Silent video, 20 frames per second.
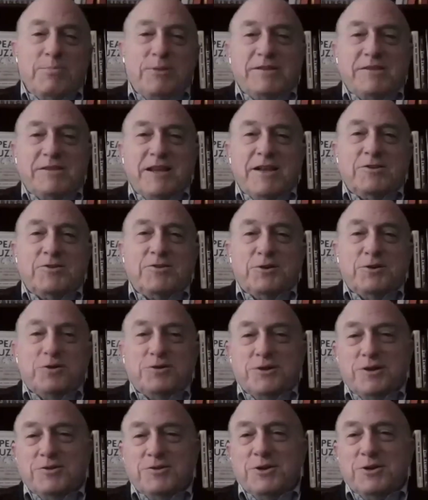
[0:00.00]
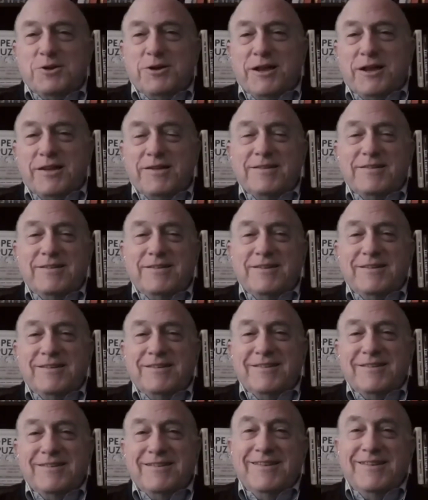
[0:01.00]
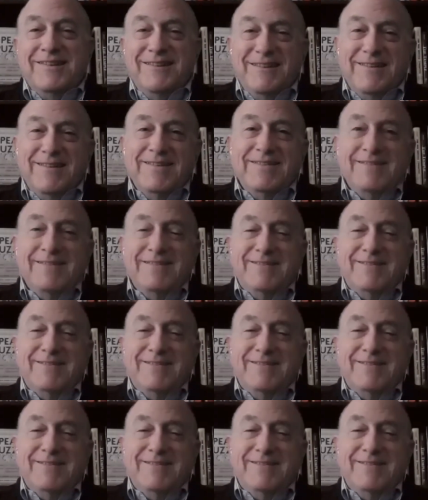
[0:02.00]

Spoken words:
complex answer, so it's okay. Yeah.